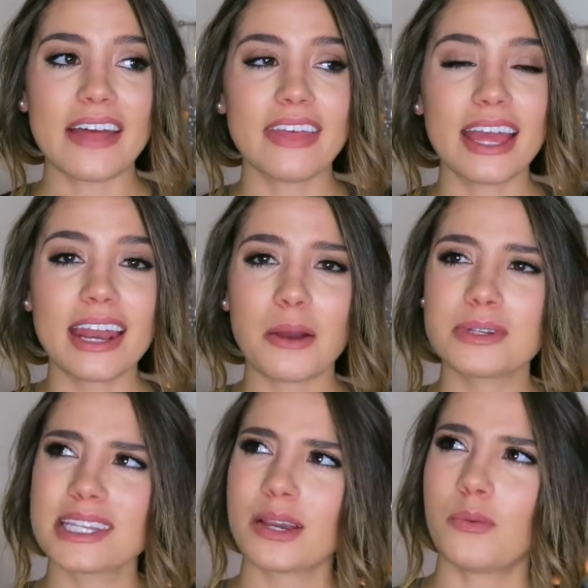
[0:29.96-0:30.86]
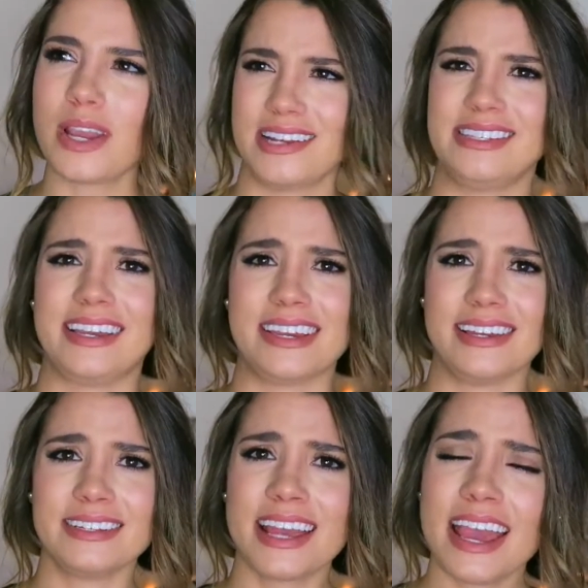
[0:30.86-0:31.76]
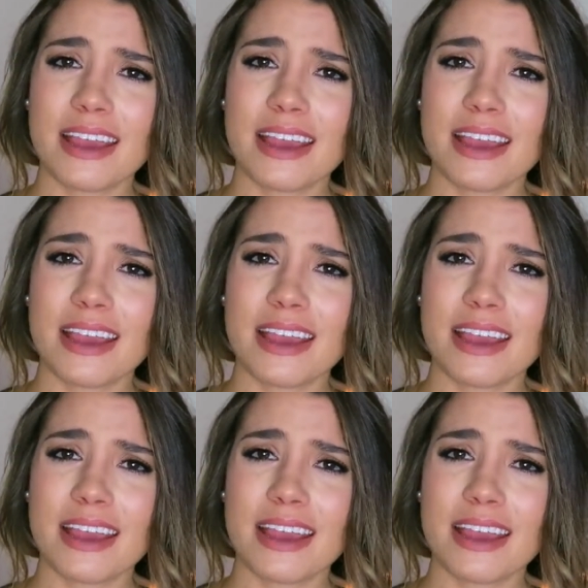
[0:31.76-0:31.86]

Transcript: And then I was like, wait a second,